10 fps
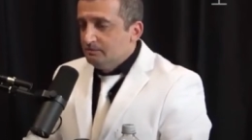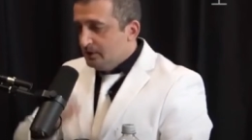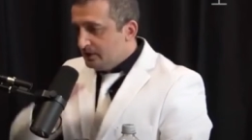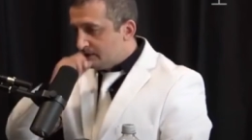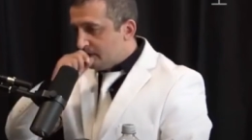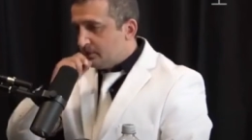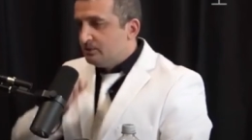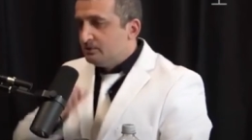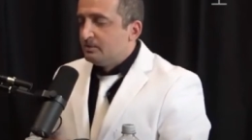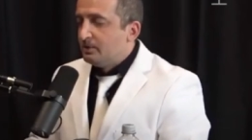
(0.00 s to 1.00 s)
someone
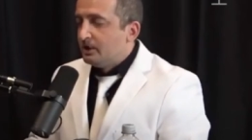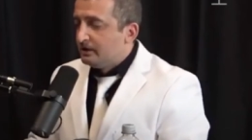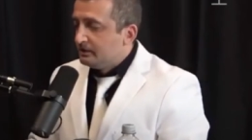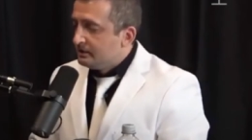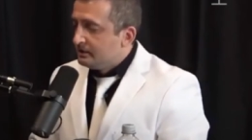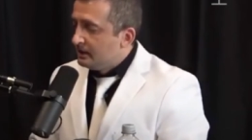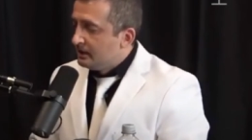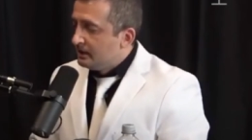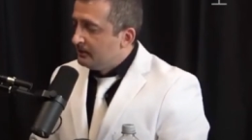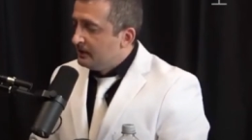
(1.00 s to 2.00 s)
who is verboten.
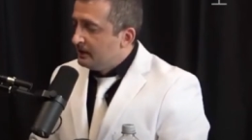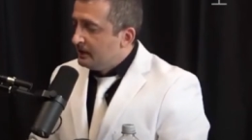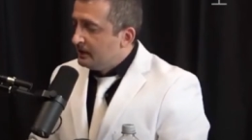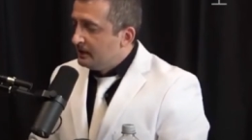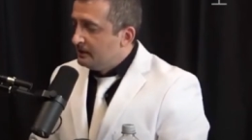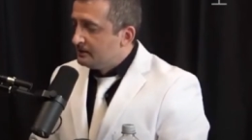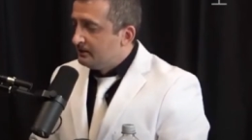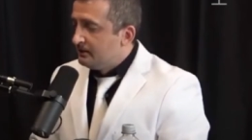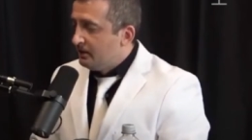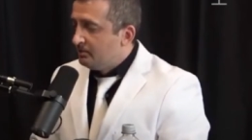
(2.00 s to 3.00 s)
Um, he's a
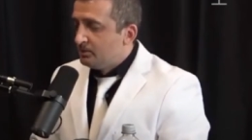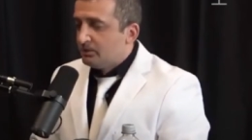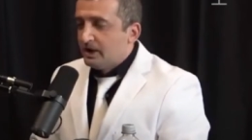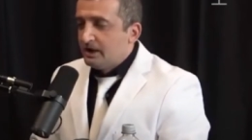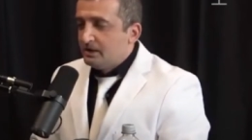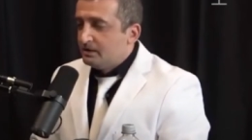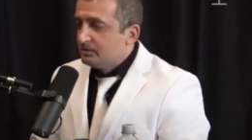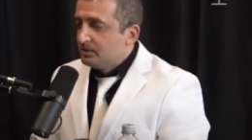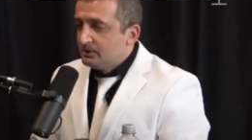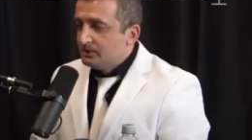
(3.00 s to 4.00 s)
very bright
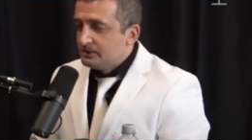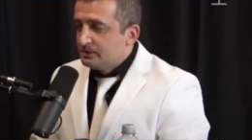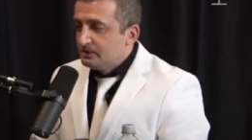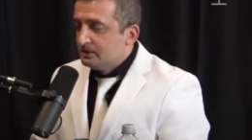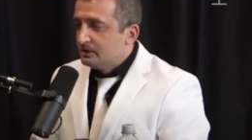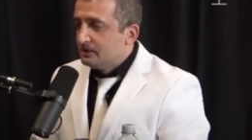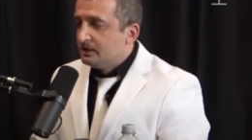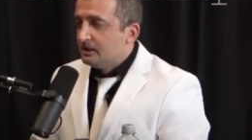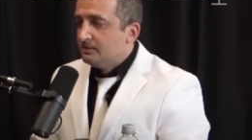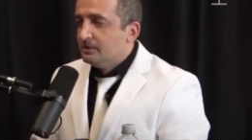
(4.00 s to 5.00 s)
person.
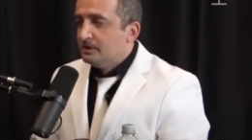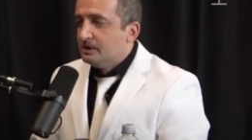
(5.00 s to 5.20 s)
Um,